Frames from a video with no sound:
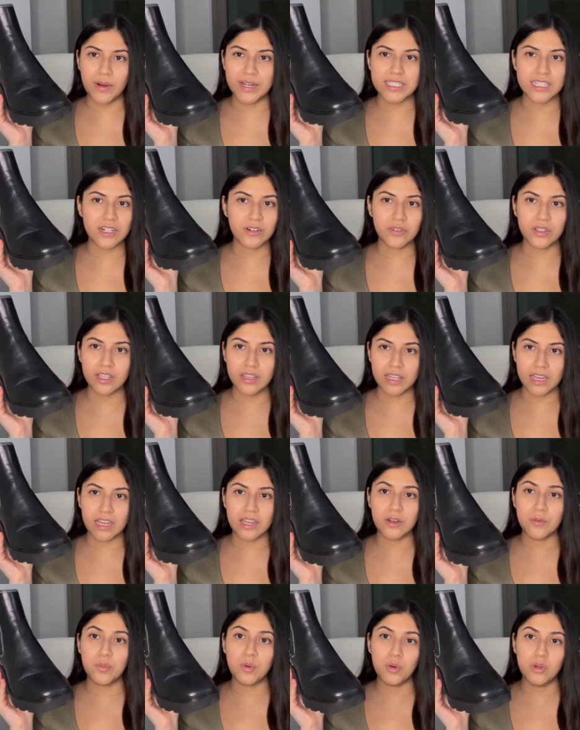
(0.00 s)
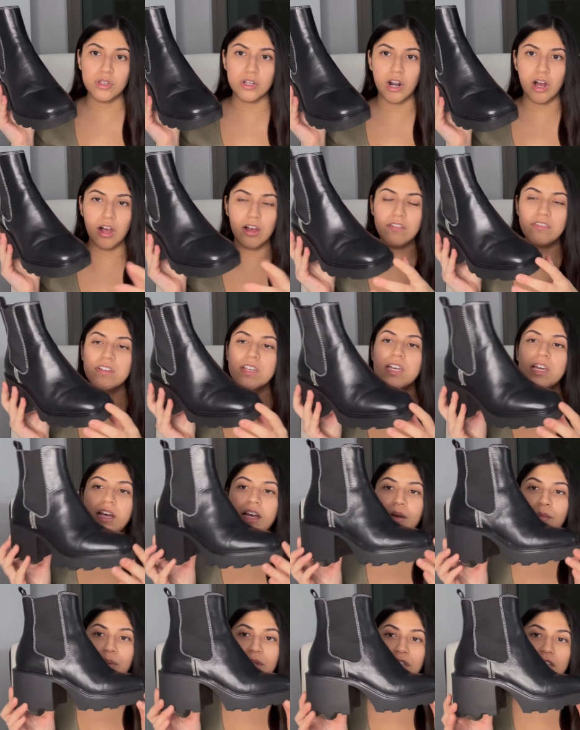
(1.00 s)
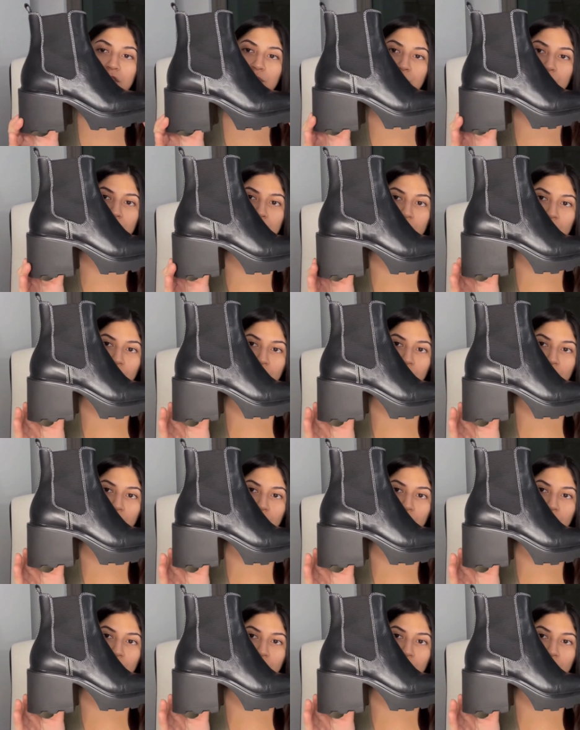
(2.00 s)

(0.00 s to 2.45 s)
I didn't really think I could pull it off, but these boots are